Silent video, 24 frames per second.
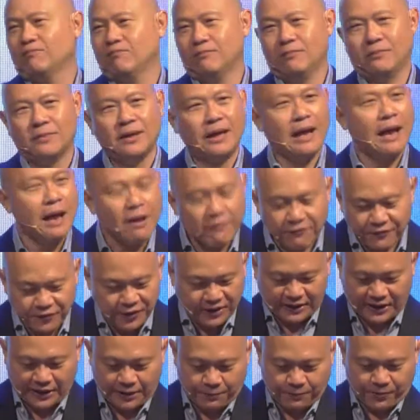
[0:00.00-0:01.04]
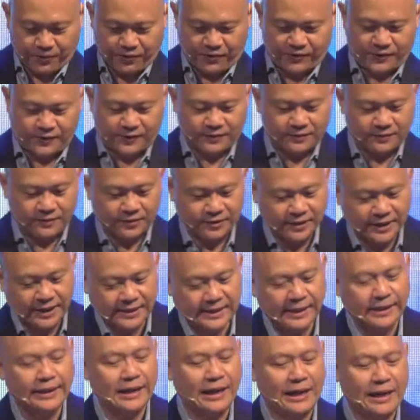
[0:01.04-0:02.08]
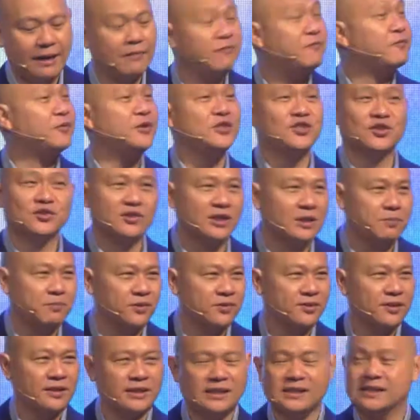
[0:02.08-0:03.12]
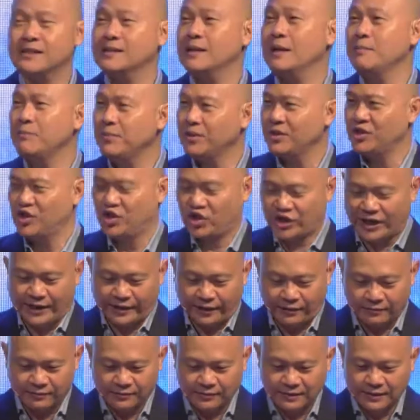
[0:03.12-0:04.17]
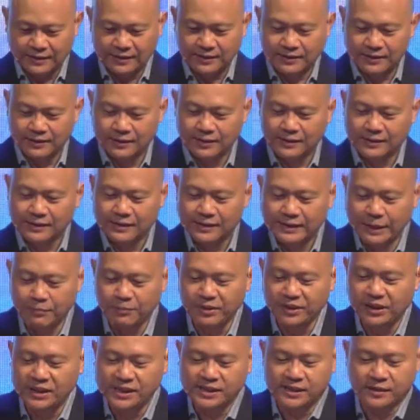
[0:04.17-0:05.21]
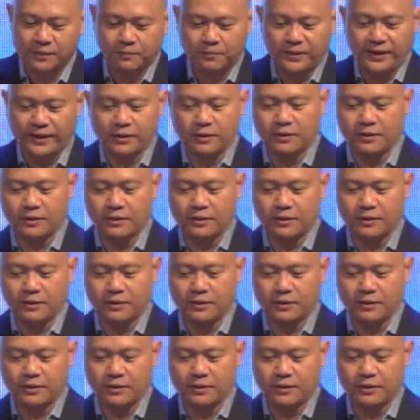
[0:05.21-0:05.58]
Every gay person, just like every straight person, is somebody's child, somebody's sibling,